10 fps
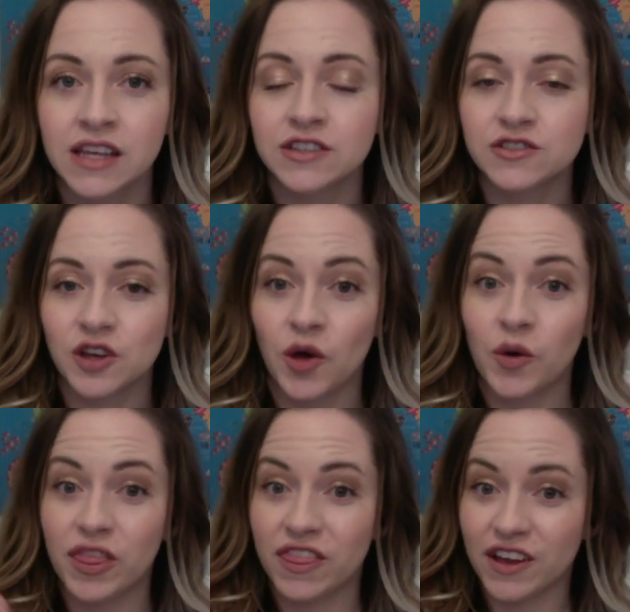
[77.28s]

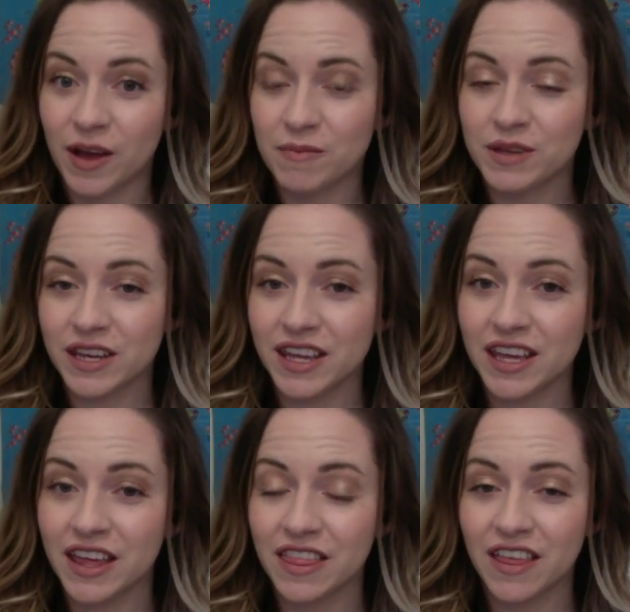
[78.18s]
So the
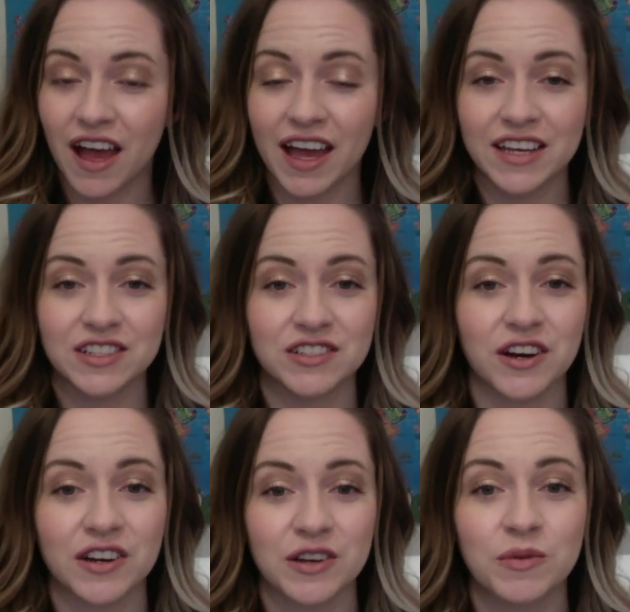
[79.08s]
company that I
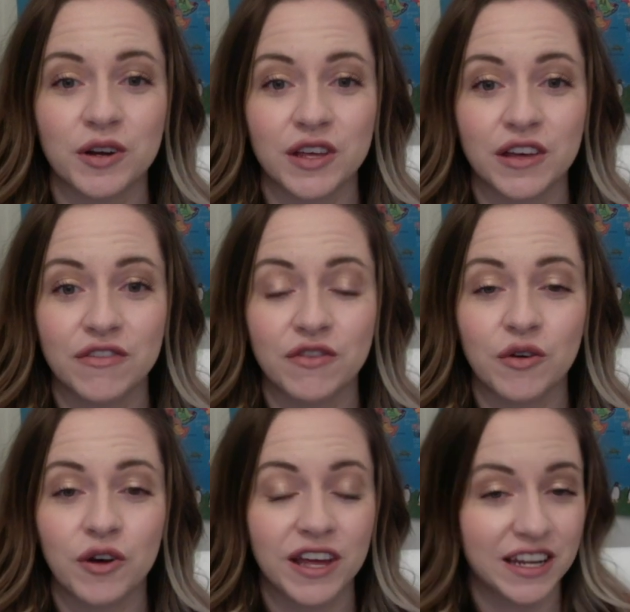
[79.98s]
started working
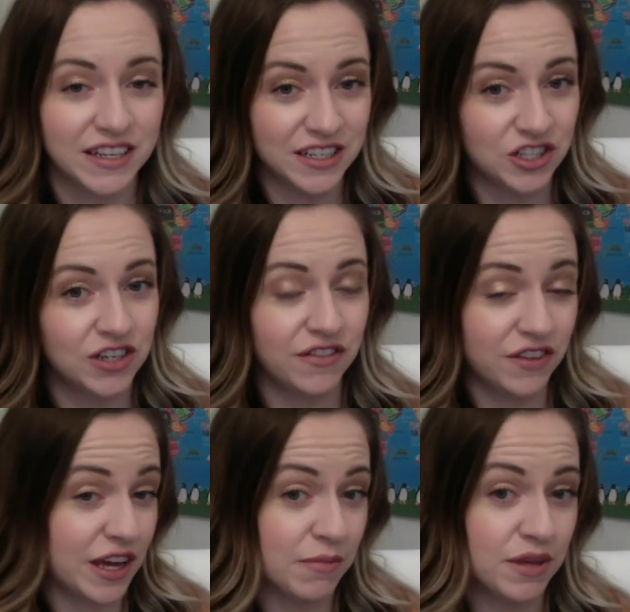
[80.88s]
for in addition to
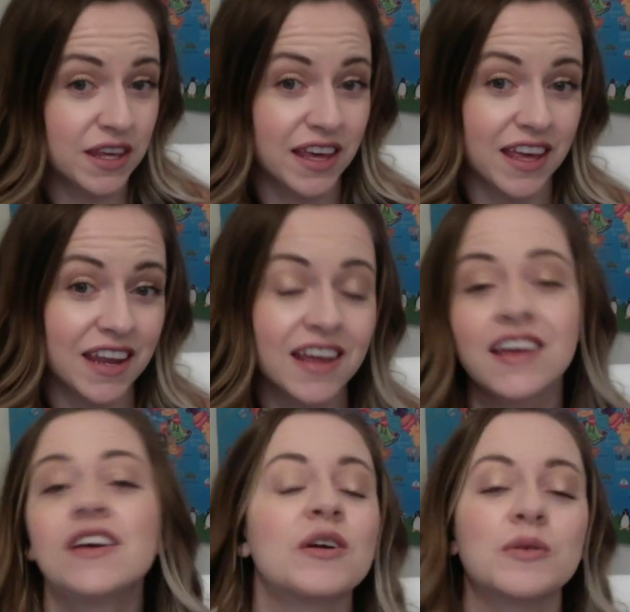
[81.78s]
VIPKid
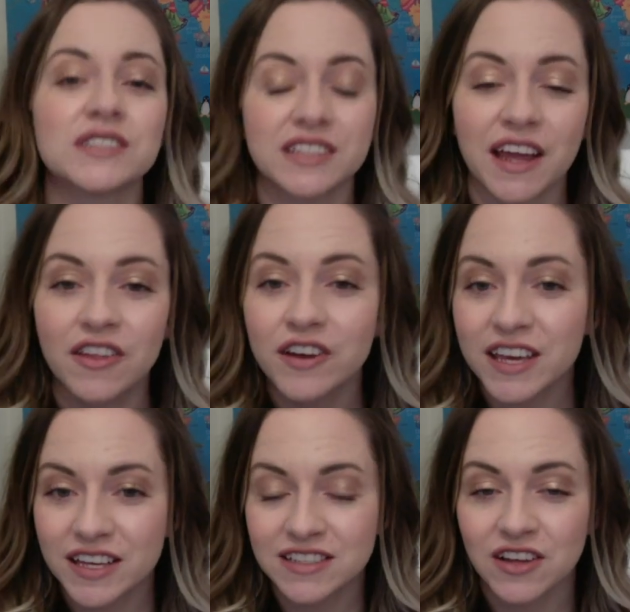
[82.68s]
was another
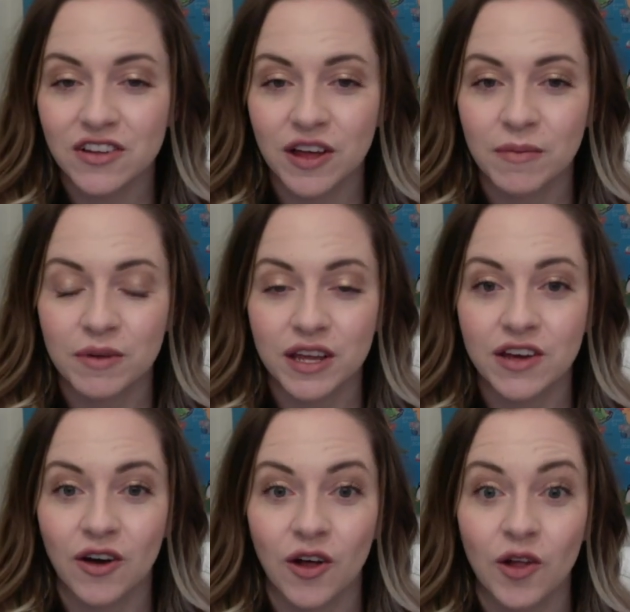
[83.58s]
ESL company
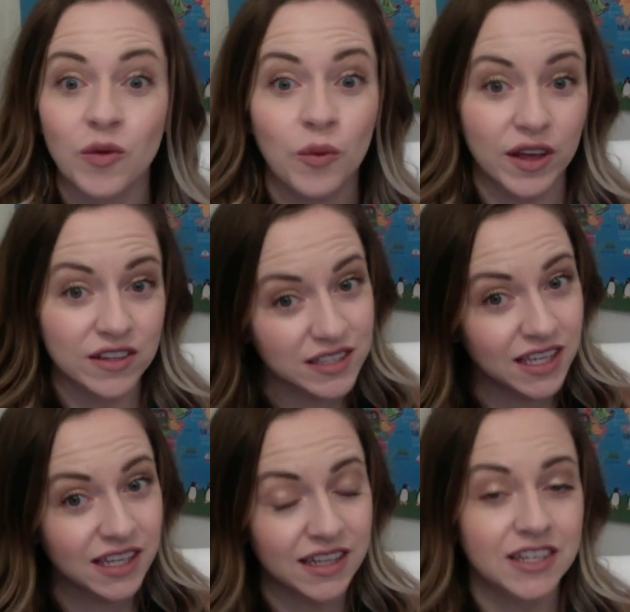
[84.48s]
called Wales
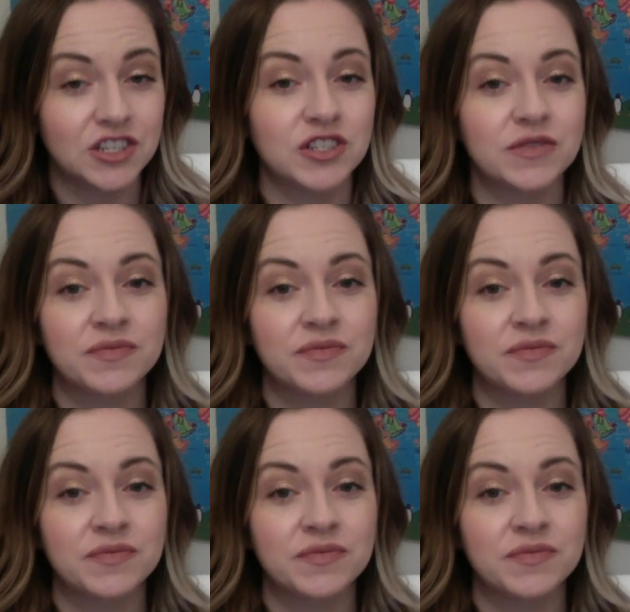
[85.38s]
English.